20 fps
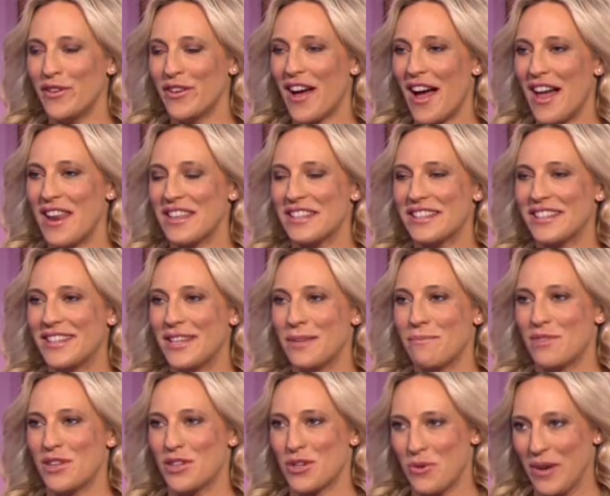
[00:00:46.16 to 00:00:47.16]
you kind of
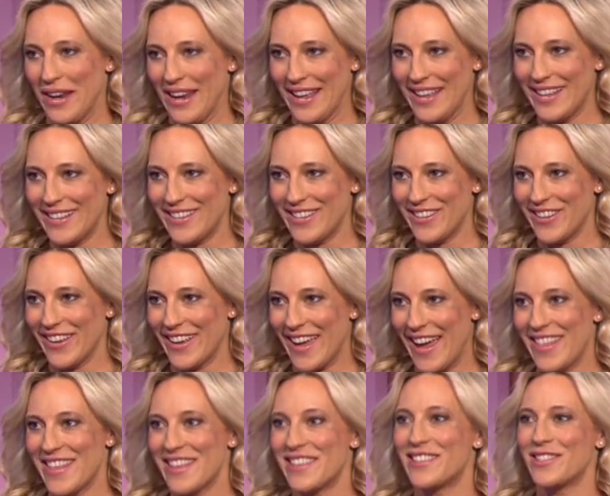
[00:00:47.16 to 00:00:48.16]
skip the 20s,
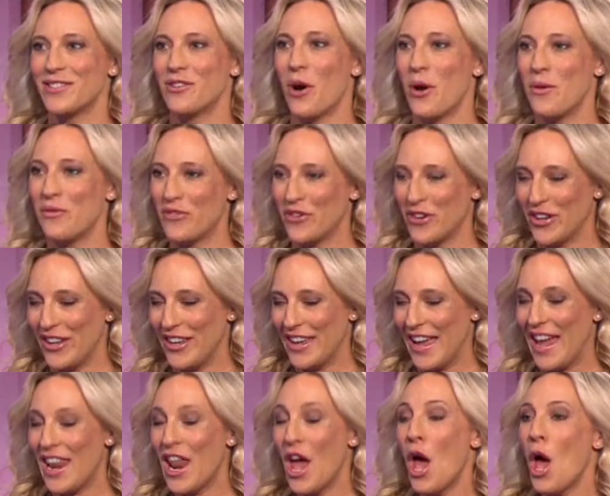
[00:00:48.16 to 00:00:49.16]
okay, there's still hope for you
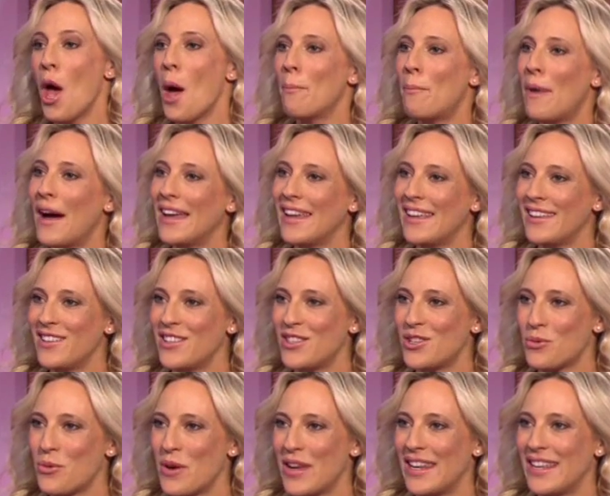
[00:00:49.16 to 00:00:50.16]
yet. But in your
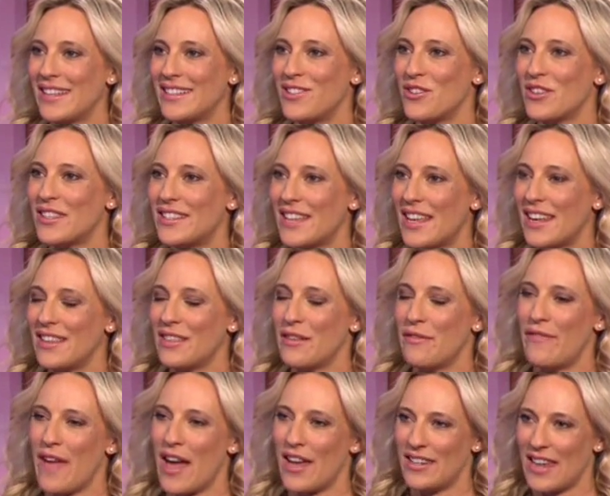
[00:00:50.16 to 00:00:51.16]
20s, you're setting
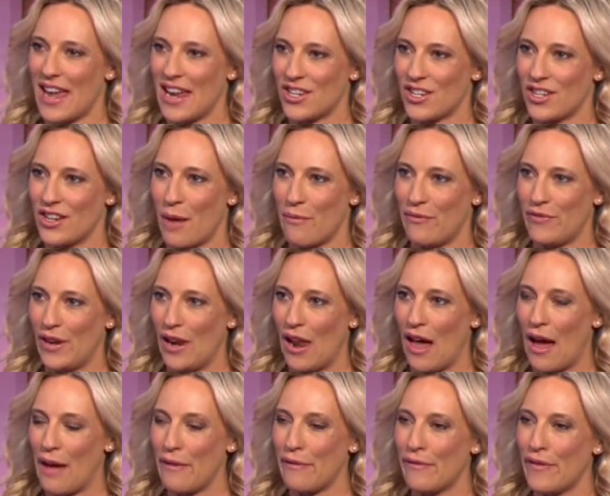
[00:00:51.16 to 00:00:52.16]
the foundation up for
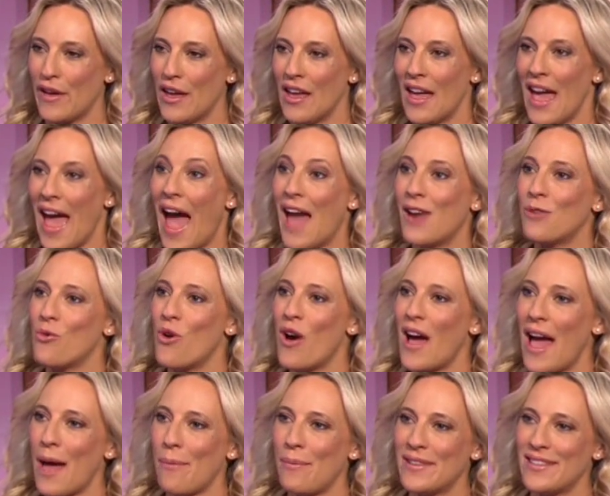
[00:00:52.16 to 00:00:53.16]
life. And
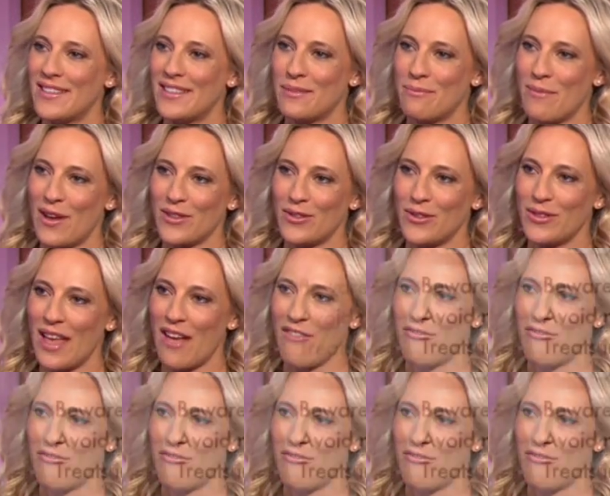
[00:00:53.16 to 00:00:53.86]
what happens is muscles